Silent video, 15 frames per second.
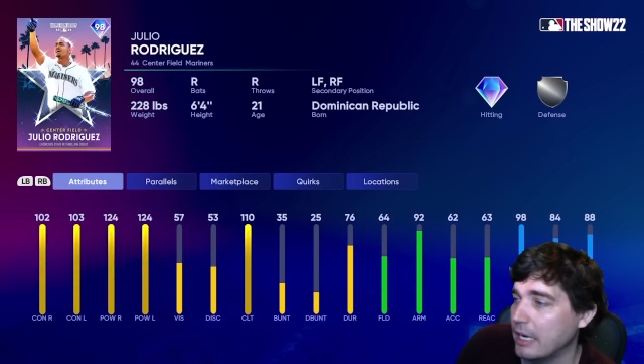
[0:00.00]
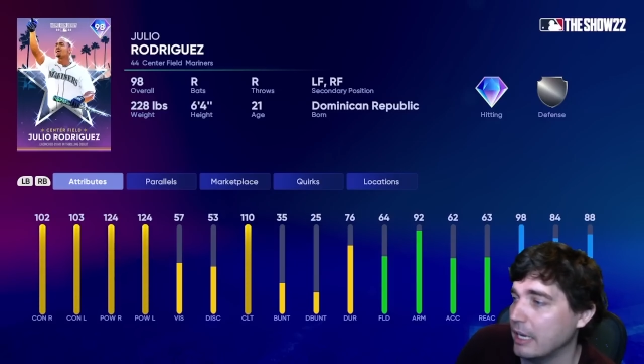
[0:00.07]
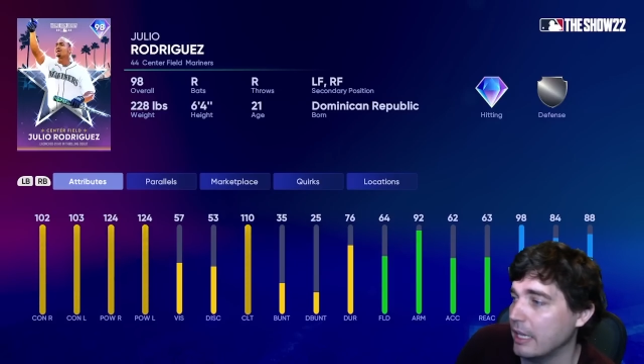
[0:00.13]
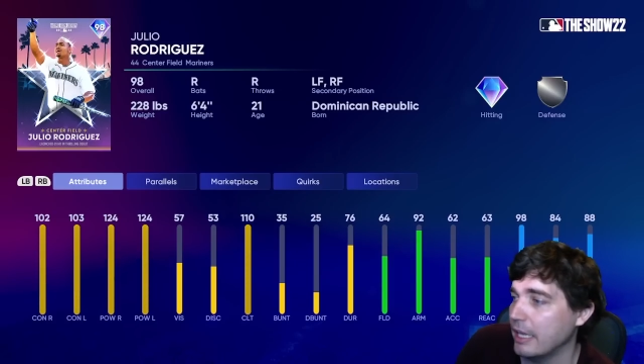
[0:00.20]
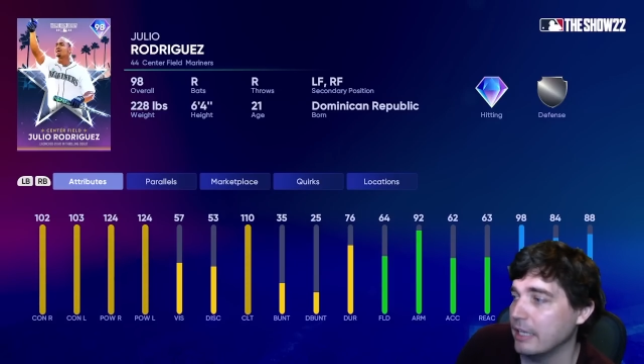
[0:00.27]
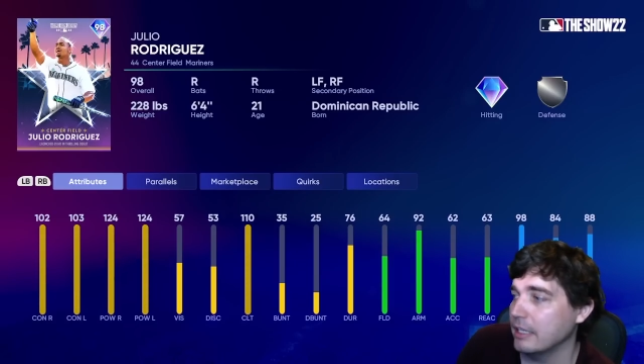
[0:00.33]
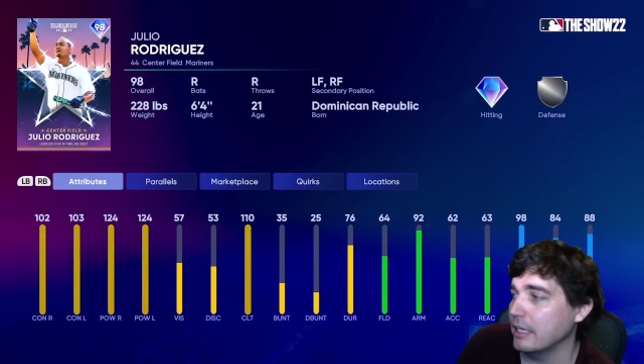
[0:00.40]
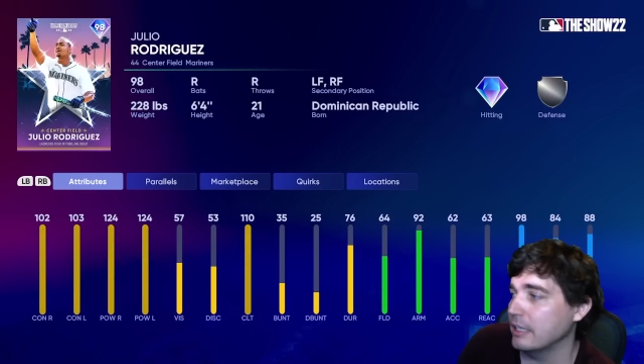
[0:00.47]
of
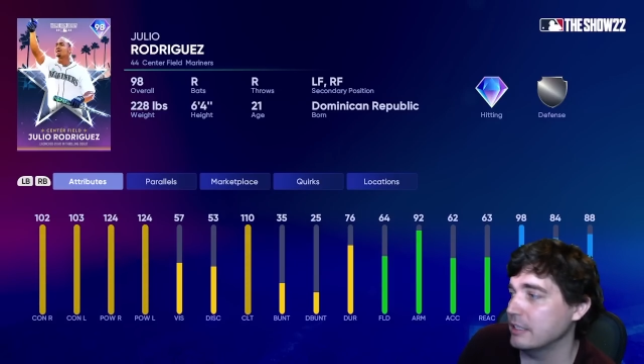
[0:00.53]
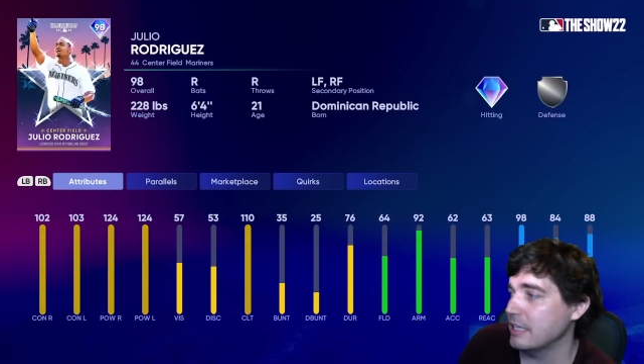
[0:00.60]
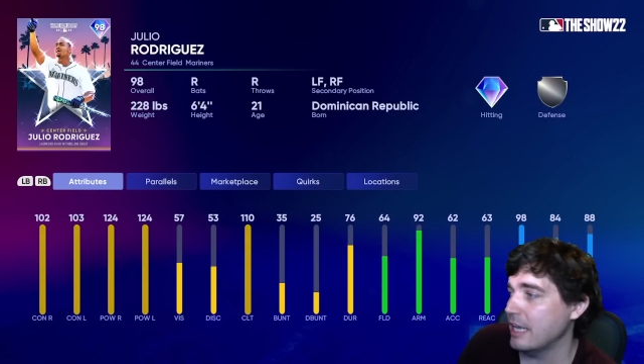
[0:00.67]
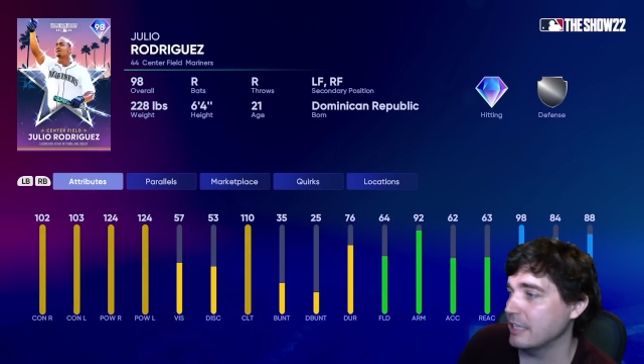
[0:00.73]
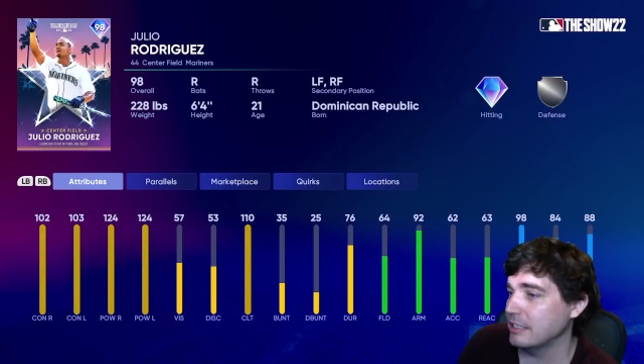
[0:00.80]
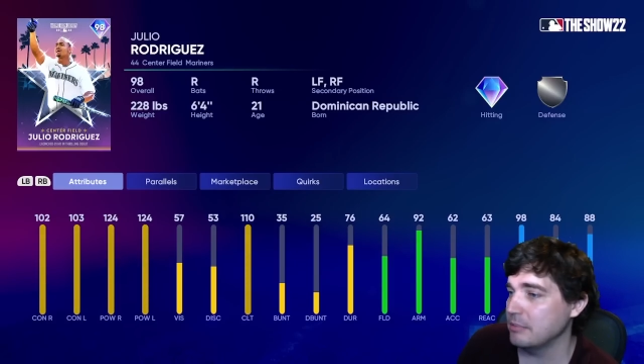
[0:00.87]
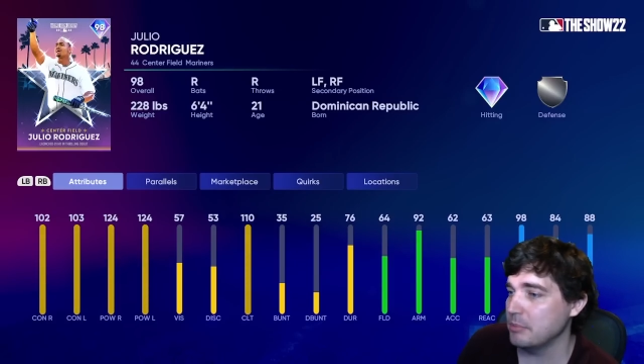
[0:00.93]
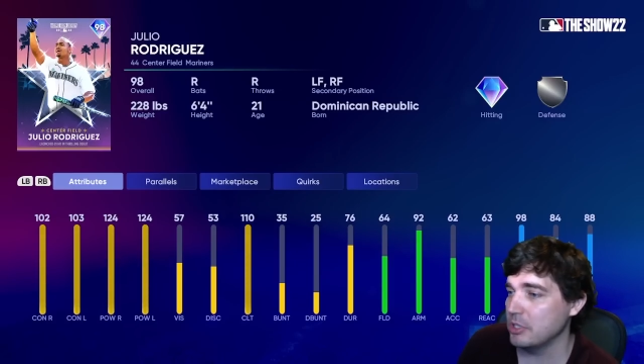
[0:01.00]
like
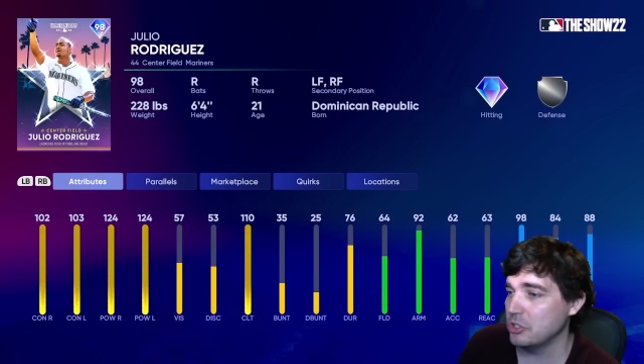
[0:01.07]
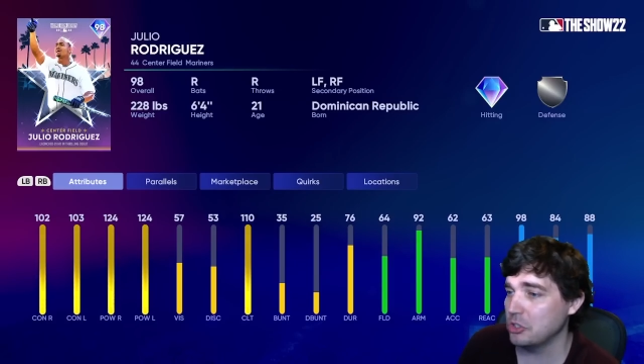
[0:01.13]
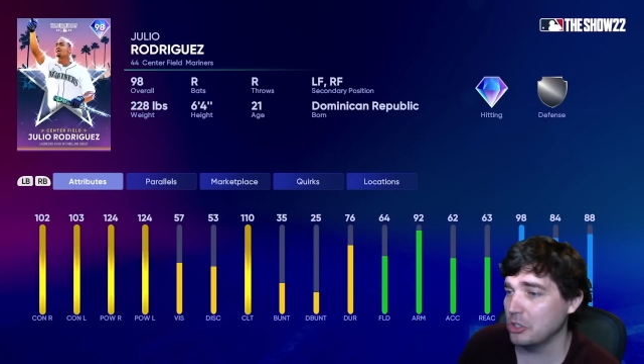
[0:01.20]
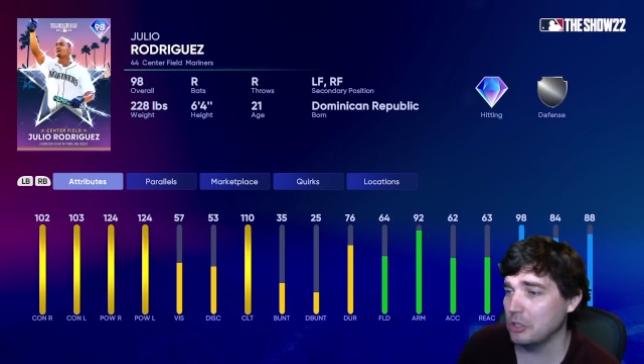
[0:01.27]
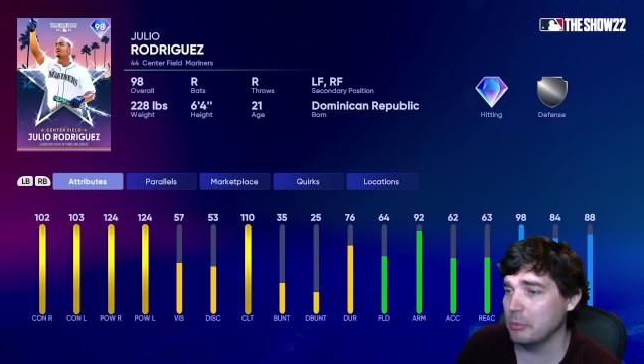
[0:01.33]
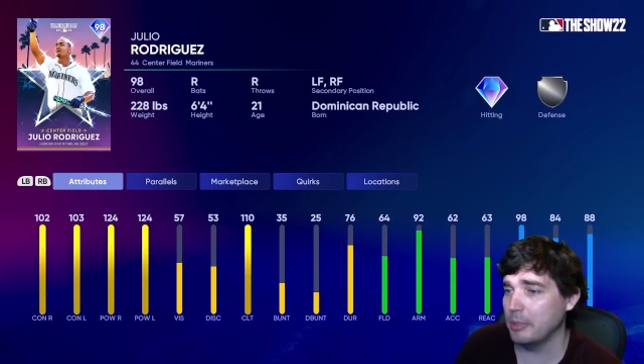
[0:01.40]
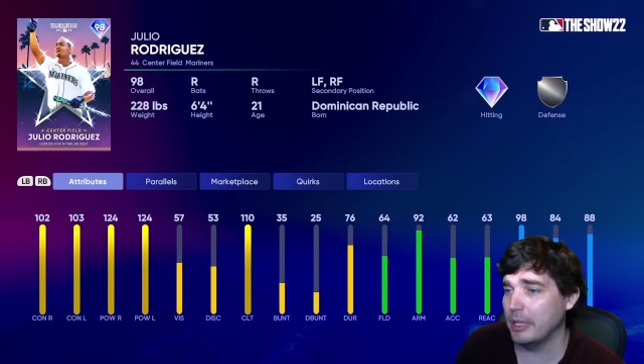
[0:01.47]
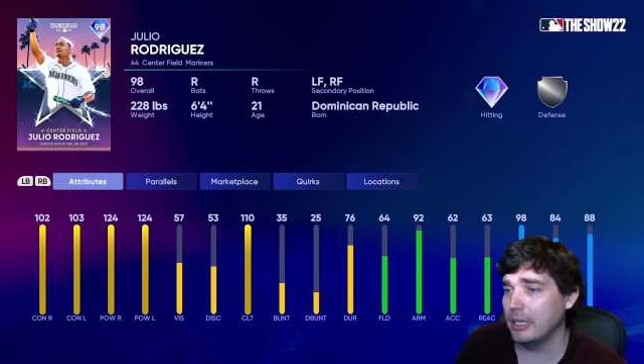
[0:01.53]
test and be
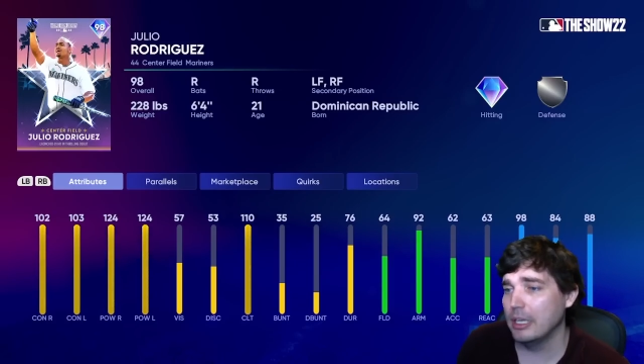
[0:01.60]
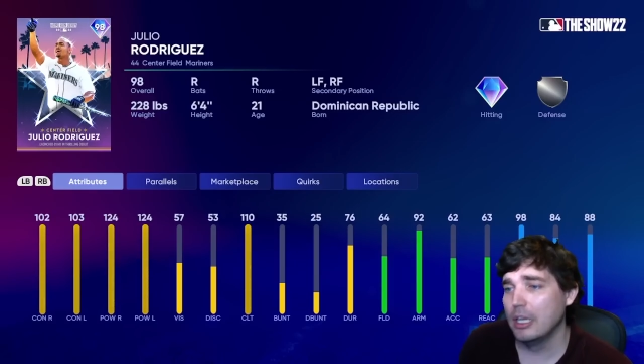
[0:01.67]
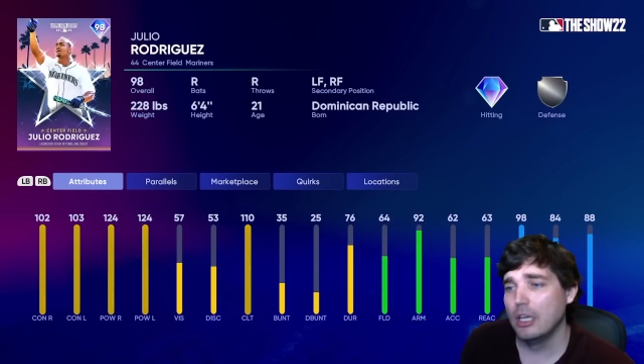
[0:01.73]
sure, but